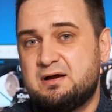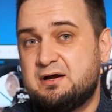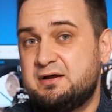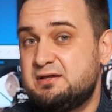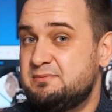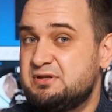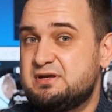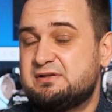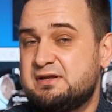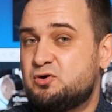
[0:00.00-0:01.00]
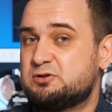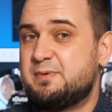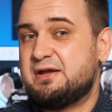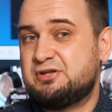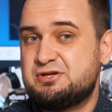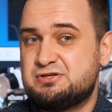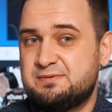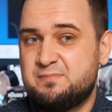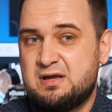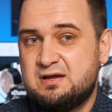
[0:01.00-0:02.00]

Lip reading: immediately caught my attention,